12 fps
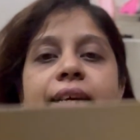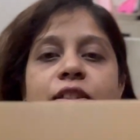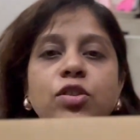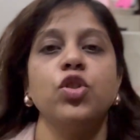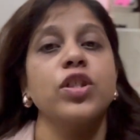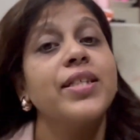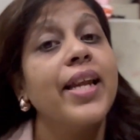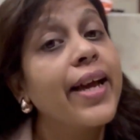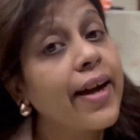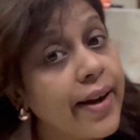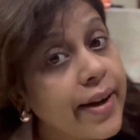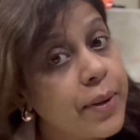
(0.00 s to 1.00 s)
Just like
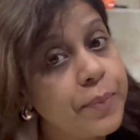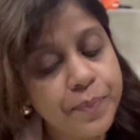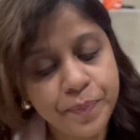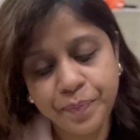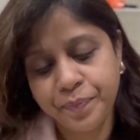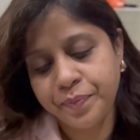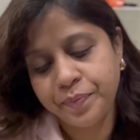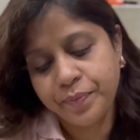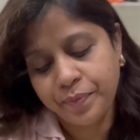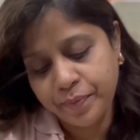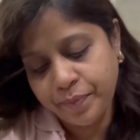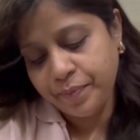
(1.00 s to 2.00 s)

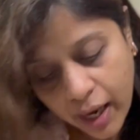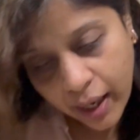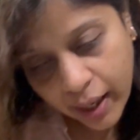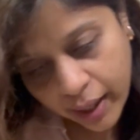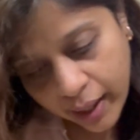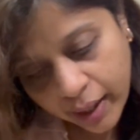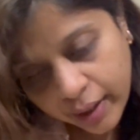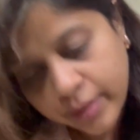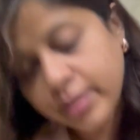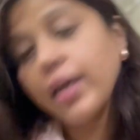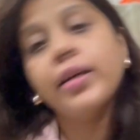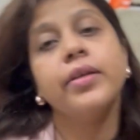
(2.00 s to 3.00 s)
I had
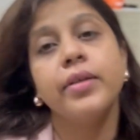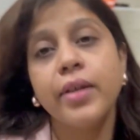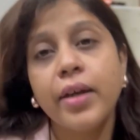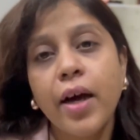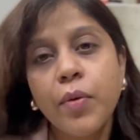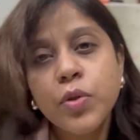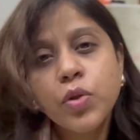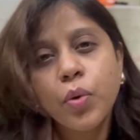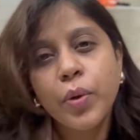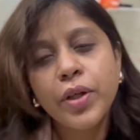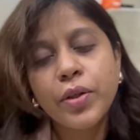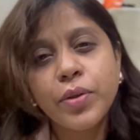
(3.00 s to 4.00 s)
decided that I was
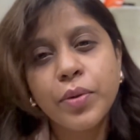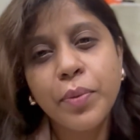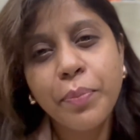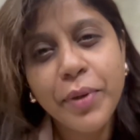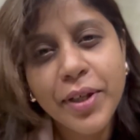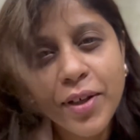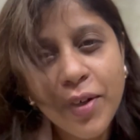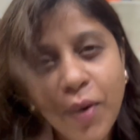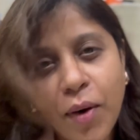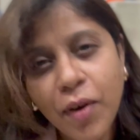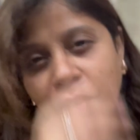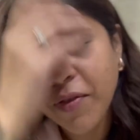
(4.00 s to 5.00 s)
going to put in a
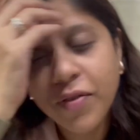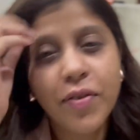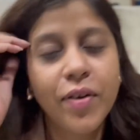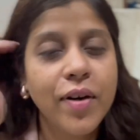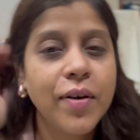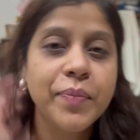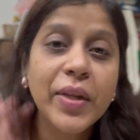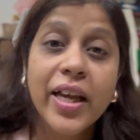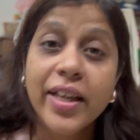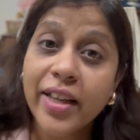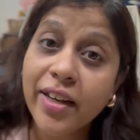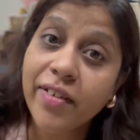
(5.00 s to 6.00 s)
lot of
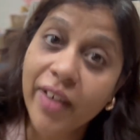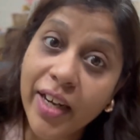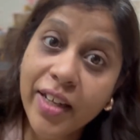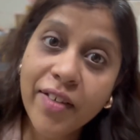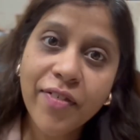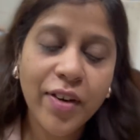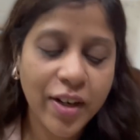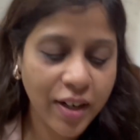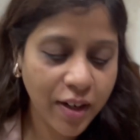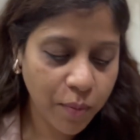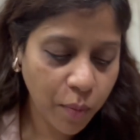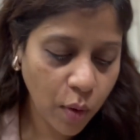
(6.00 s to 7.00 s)
get ready for an
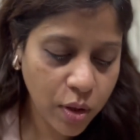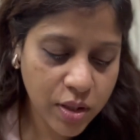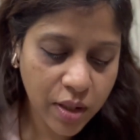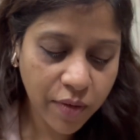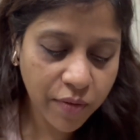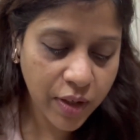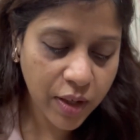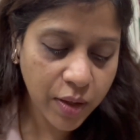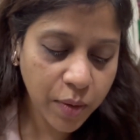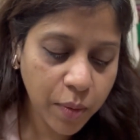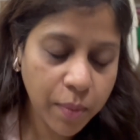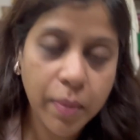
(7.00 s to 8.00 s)
unboxing
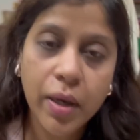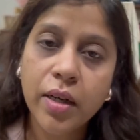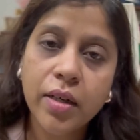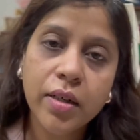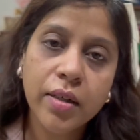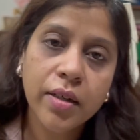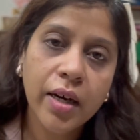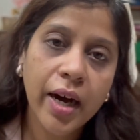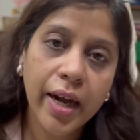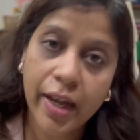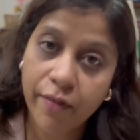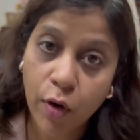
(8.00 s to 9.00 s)
video, but
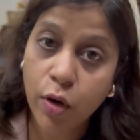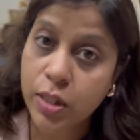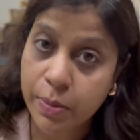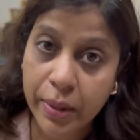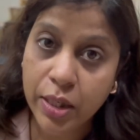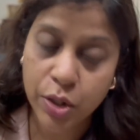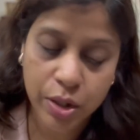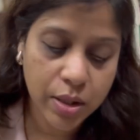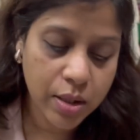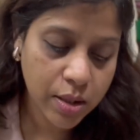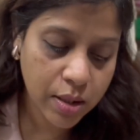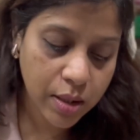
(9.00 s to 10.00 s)
I have lost
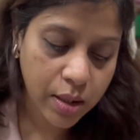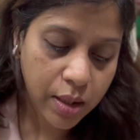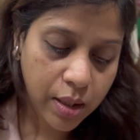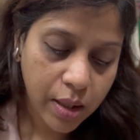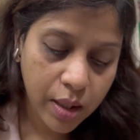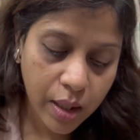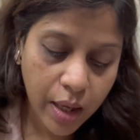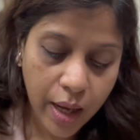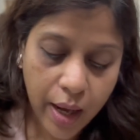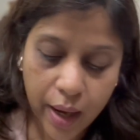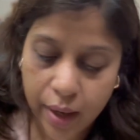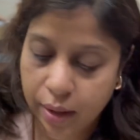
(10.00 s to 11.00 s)
patience
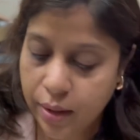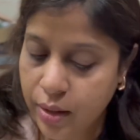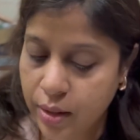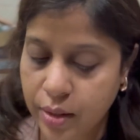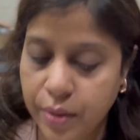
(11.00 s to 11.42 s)
and